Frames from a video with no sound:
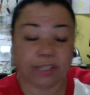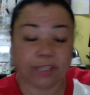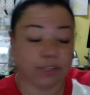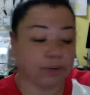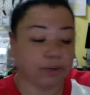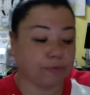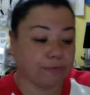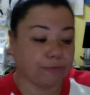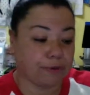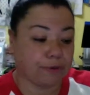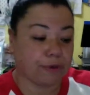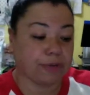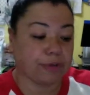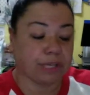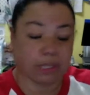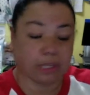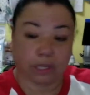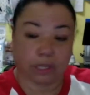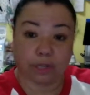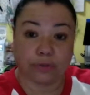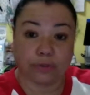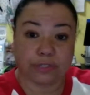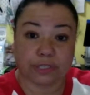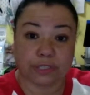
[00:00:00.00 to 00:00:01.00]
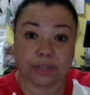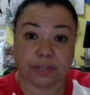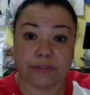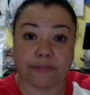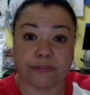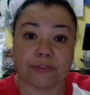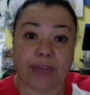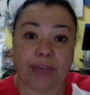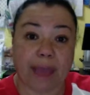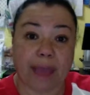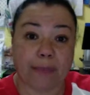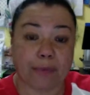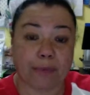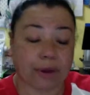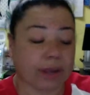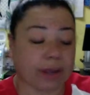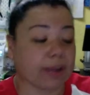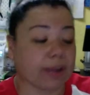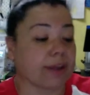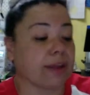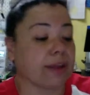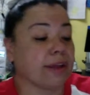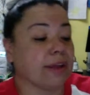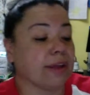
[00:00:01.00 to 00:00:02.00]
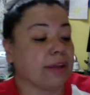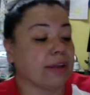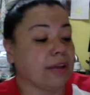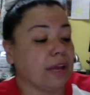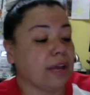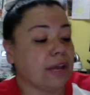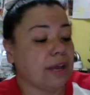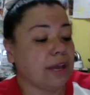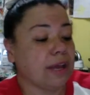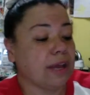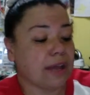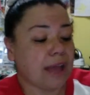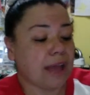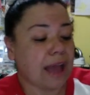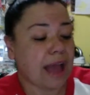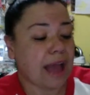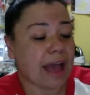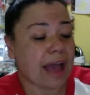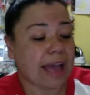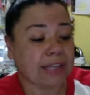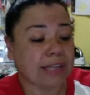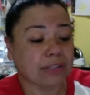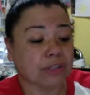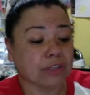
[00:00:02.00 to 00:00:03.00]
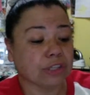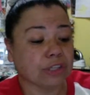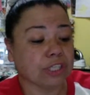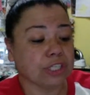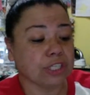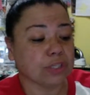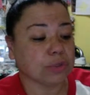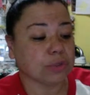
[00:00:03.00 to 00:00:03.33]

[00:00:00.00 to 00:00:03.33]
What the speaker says: you're very close to the fabric. I thought these